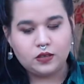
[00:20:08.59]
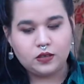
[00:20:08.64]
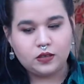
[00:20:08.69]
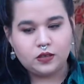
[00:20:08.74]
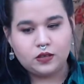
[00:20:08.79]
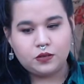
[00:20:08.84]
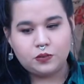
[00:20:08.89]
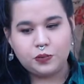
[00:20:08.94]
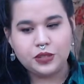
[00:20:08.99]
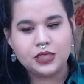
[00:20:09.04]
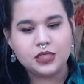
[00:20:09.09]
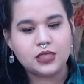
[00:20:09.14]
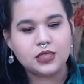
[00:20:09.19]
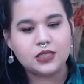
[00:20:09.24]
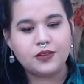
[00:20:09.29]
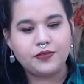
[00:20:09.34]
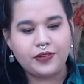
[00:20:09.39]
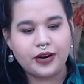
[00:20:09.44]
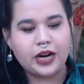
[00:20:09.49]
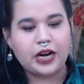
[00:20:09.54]
But this is a
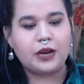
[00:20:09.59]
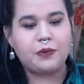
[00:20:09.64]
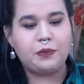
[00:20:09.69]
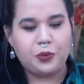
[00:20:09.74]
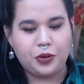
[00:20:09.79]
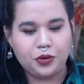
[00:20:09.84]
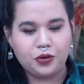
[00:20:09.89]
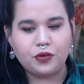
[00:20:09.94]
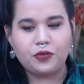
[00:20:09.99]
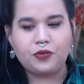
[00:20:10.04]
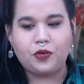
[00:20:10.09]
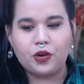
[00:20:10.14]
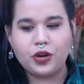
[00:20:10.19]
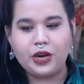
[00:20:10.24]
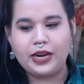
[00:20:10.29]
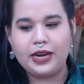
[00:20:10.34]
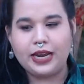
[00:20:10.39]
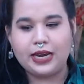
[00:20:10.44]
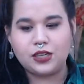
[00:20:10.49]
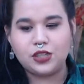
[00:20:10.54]
very beautiful
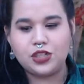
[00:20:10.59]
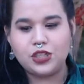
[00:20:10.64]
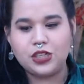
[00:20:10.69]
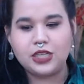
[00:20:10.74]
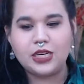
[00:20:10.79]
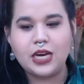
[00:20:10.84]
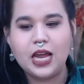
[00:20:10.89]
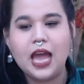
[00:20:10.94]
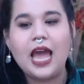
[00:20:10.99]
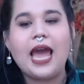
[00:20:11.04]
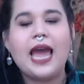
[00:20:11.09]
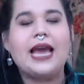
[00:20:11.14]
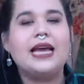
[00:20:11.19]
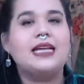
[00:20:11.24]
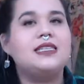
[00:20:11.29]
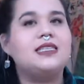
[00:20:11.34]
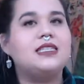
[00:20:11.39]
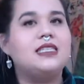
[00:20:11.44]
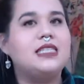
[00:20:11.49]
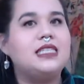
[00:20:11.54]
connection.
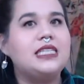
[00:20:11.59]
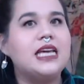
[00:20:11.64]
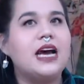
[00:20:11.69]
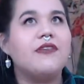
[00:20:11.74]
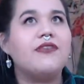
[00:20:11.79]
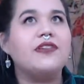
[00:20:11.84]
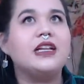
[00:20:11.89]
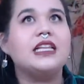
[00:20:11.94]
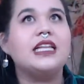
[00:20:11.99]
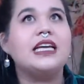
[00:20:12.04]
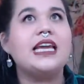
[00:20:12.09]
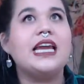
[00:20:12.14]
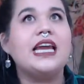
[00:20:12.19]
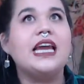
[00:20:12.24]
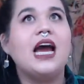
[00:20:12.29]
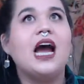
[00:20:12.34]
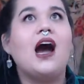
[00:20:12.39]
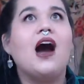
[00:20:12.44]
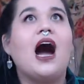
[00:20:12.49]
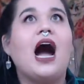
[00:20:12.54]
It's definitely,
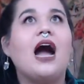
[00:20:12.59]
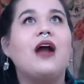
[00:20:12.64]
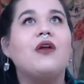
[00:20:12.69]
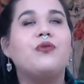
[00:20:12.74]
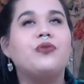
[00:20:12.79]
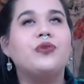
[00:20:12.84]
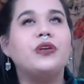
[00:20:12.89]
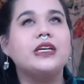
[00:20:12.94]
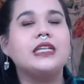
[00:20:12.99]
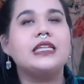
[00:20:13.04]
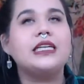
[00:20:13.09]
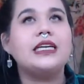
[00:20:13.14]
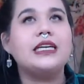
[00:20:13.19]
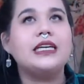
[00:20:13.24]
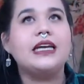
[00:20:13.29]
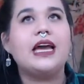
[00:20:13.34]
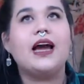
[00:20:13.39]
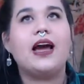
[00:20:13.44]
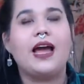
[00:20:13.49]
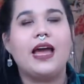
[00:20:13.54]
I really
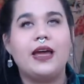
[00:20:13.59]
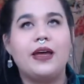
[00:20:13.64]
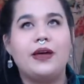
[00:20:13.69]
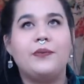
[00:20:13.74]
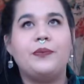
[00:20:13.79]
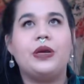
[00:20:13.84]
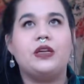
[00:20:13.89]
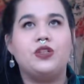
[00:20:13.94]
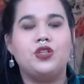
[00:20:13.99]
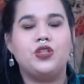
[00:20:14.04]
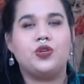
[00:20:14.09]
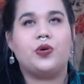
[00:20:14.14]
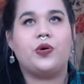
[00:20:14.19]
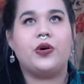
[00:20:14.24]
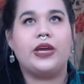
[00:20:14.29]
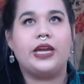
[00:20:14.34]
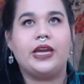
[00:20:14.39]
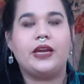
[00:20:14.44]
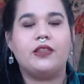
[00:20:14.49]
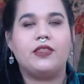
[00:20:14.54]
am
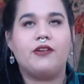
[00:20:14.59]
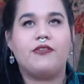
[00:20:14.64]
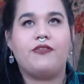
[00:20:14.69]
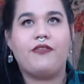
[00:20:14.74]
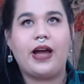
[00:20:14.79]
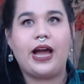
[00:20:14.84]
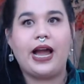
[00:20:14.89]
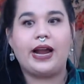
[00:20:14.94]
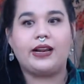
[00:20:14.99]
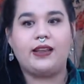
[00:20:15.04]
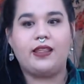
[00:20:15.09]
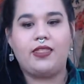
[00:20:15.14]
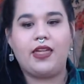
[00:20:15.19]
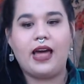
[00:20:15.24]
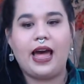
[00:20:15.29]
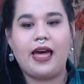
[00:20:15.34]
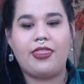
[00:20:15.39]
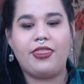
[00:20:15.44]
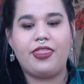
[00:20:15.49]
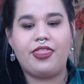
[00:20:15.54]
enjoying the fact
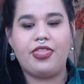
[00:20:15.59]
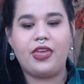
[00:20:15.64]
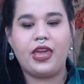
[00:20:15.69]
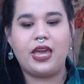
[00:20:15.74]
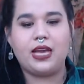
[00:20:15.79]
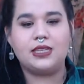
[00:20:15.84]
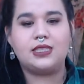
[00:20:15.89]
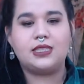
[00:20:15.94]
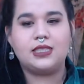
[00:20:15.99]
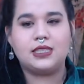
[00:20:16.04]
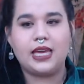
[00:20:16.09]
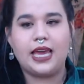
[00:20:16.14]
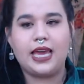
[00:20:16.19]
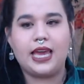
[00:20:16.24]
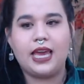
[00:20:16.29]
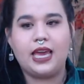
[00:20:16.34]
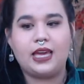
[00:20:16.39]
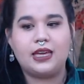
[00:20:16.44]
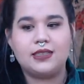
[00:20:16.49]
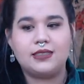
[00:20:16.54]
that this
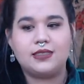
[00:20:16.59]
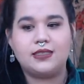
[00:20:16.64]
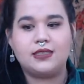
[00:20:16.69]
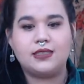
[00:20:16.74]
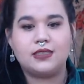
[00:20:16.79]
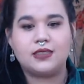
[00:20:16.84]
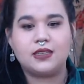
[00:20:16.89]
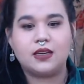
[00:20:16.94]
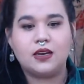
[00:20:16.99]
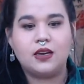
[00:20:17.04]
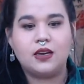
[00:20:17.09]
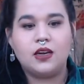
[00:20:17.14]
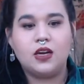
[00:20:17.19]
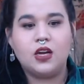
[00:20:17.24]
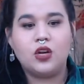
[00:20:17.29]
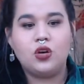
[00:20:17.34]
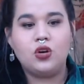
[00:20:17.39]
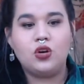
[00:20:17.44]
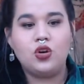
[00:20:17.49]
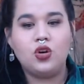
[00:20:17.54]
is
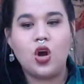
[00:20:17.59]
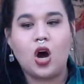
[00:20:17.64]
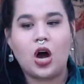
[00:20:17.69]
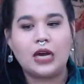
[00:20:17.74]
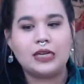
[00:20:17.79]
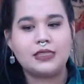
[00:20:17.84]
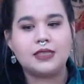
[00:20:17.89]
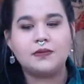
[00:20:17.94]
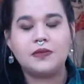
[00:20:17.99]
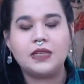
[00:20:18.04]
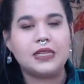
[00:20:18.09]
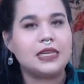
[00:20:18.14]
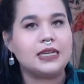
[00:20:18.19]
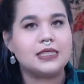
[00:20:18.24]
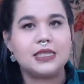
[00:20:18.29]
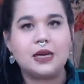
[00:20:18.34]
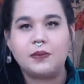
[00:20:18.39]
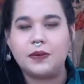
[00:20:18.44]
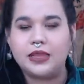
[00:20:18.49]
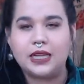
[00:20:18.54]
not something
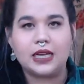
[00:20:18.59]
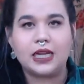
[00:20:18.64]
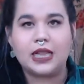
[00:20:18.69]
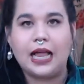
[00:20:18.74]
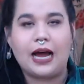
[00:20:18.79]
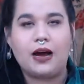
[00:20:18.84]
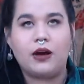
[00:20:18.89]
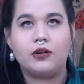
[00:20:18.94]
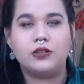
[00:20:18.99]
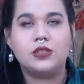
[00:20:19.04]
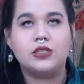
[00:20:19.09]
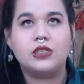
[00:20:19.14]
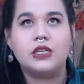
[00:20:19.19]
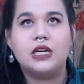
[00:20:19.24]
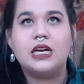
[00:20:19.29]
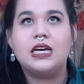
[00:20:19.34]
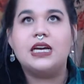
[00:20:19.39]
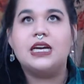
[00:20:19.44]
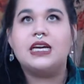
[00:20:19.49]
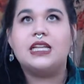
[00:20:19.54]
that's up in the clouds.
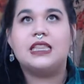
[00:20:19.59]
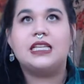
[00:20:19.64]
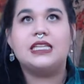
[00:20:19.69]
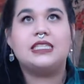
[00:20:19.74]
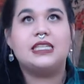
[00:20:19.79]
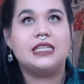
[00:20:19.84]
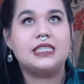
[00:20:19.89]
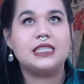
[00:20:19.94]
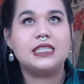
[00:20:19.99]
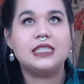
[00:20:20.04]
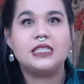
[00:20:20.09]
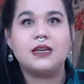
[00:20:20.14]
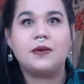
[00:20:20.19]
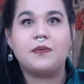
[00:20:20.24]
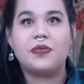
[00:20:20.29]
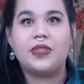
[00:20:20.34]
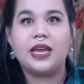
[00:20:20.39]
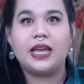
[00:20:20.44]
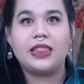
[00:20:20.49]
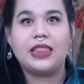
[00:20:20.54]
This isn't
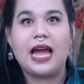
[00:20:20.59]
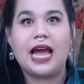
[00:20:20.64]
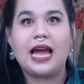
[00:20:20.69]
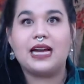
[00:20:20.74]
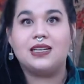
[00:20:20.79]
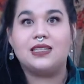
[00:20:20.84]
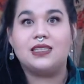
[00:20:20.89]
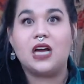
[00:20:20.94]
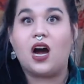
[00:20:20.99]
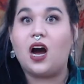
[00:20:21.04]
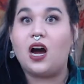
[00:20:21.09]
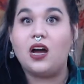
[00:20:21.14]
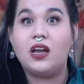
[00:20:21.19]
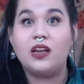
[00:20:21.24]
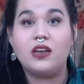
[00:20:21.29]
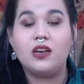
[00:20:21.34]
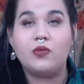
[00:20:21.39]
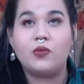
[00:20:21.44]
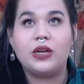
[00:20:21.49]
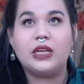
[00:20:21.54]
something that has
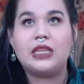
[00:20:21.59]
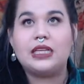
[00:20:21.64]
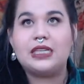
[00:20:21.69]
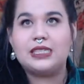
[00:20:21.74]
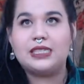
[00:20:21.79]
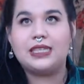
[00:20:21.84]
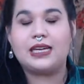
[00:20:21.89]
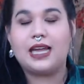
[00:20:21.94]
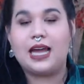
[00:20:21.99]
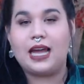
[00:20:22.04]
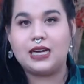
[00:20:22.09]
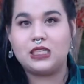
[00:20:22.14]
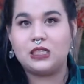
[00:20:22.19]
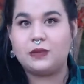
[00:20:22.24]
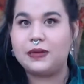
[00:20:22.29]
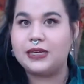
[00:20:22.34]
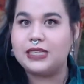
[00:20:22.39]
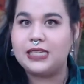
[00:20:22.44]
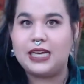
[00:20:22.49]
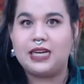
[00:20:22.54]
unrealistic
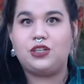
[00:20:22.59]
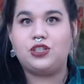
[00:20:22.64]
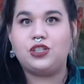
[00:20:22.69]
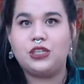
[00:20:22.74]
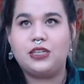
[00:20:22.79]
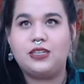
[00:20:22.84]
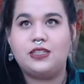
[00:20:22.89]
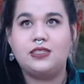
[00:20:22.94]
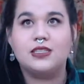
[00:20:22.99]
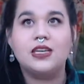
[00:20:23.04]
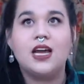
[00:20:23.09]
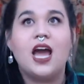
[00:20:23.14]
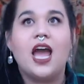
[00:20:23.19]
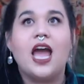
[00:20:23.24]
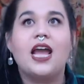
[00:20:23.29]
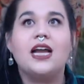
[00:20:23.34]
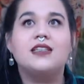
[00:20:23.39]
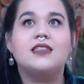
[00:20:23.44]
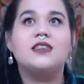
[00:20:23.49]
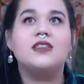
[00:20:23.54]
expectations.
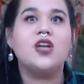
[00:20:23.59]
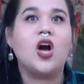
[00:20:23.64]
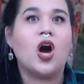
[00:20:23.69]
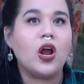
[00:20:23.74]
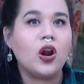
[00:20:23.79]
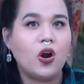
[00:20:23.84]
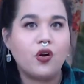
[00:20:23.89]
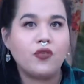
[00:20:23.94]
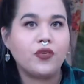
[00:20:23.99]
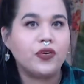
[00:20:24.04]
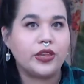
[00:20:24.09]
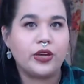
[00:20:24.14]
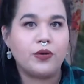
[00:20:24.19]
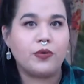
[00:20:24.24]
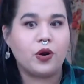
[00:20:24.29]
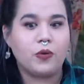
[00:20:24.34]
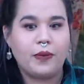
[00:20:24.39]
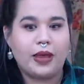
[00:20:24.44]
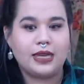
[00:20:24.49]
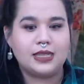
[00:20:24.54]
It's not overly
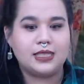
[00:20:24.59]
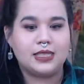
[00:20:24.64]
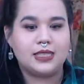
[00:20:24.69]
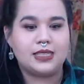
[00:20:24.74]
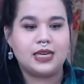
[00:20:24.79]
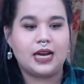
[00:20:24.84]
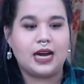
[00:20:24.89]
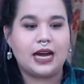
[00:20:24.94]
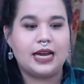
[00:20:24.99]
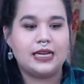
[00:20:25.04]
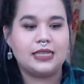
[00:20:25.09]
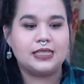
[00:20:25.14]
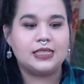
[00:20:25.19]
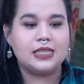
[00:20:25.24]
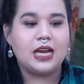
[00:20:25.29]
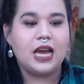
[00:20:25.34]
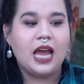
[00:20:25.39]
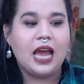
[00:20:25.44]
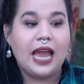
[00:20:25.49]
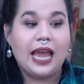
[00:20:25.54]
romanticized.
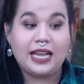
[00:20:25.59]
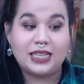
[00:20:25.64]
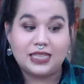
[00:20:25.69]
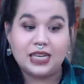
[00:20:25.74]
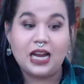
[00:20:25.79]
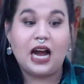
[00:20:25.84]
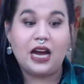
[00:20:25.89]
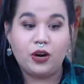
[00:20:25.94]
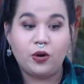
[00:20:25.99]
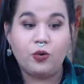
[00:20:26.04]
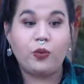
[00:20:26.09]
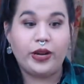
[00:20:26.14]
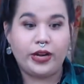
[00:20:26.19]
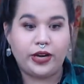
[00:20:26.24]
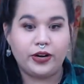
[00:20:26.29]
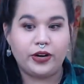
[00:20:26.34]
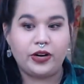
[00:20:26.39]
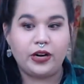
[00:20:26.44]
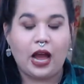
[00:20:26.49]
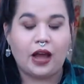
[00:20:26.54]
It's kind of
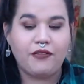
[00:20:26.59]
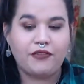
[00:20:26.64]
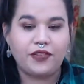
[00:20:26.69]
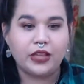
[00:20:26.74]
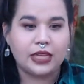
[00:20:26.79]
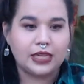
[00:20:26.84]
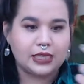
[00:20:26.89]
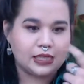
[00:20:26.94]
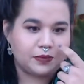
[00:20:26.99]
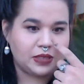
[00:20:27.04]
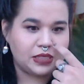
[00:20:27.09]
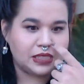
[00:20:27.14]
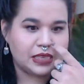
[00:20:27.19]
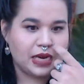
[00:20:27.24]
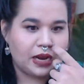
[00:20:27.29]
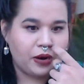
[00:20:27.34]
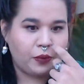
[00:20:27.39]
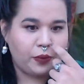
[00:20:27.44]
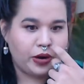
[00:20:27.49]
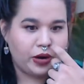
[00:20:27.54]
weird. I feel like something's
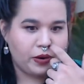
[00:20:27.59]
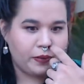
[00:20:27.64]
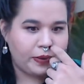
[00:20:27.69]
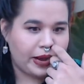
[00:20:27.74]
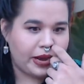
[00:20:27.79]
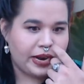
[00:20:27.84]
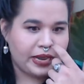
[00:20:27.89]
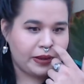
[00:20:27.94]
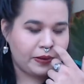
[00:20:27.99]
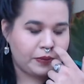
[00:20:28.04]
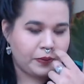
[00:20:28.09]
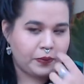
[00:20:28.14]
kind of weird about it.